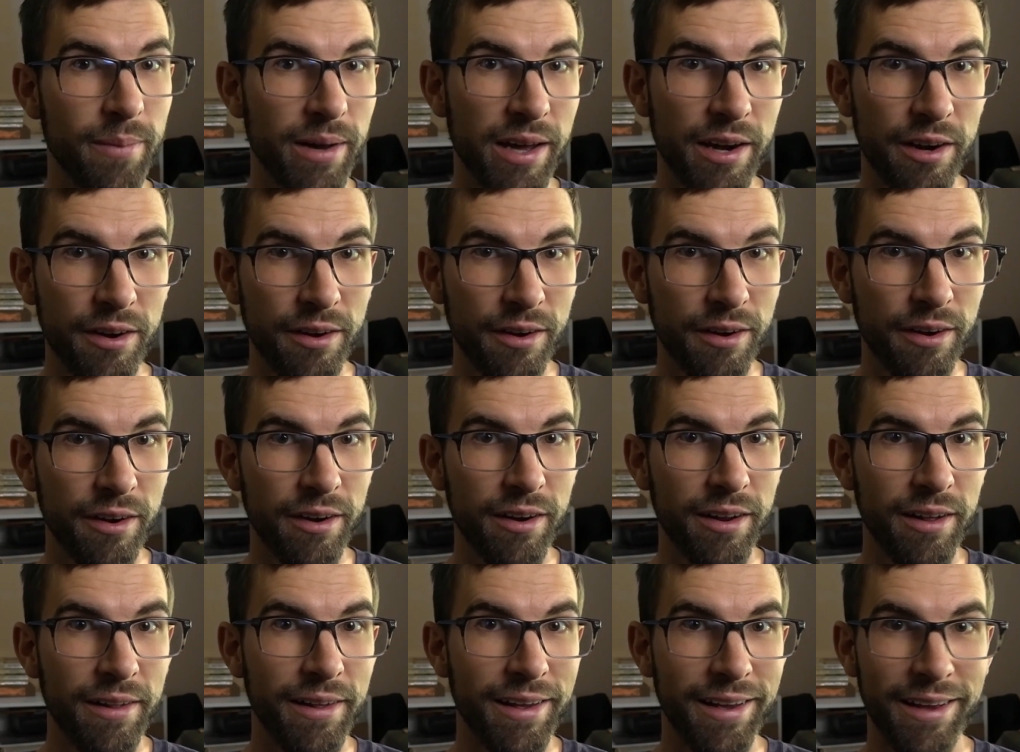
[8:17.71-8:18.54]
better,
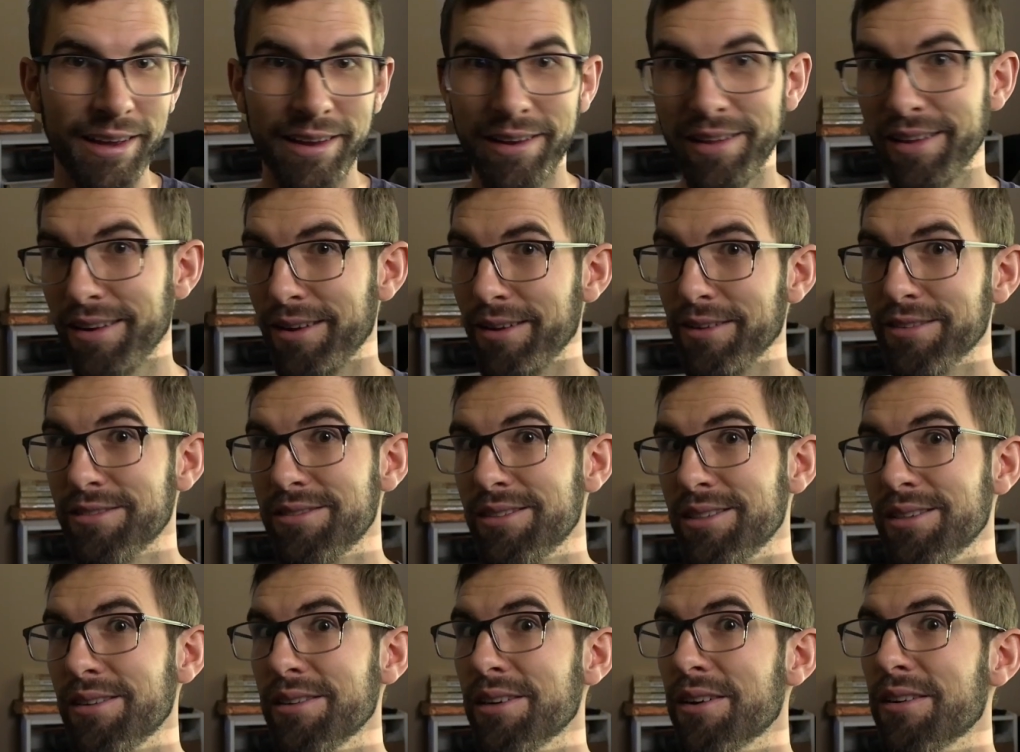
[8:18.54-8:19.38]
and then I'll
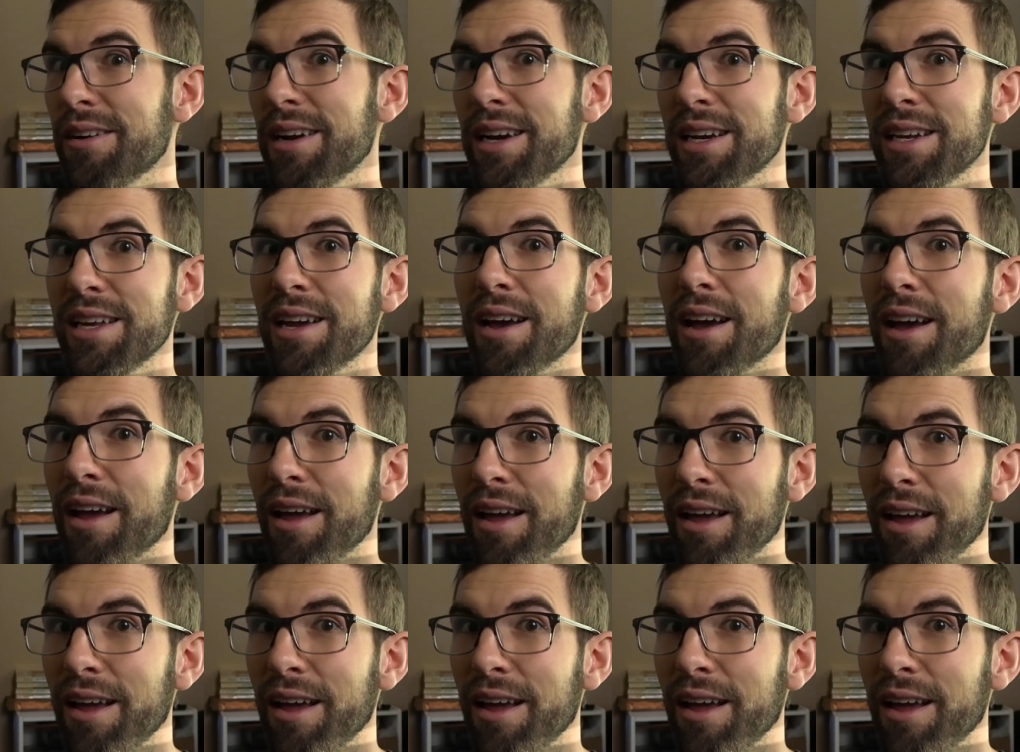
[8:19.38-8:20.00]
steal your idea.